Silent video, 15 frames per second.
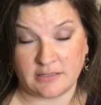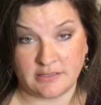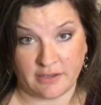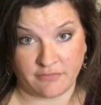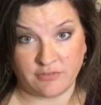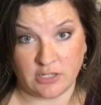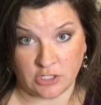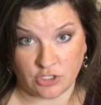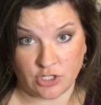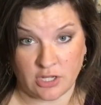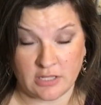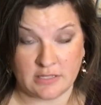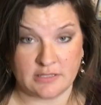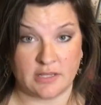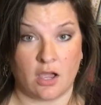
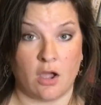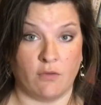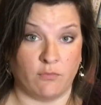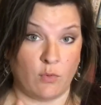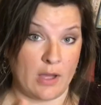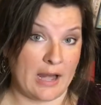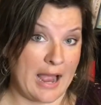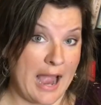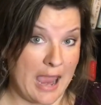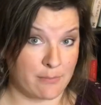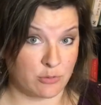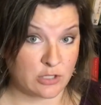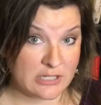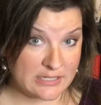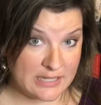definitions of what
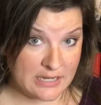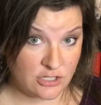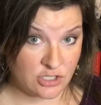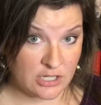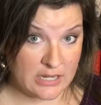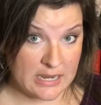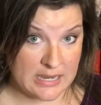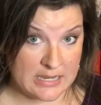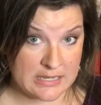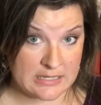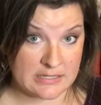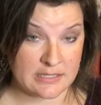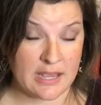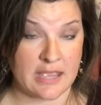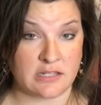hybridization
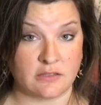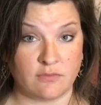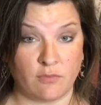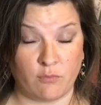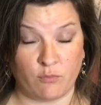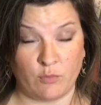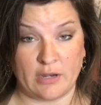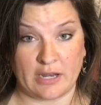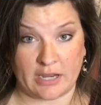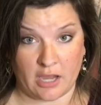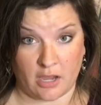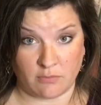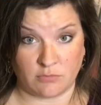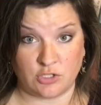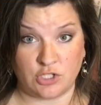is as when it
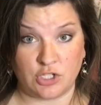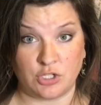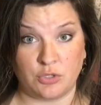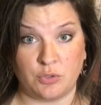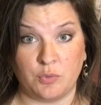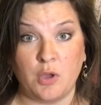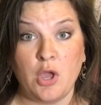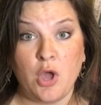comes to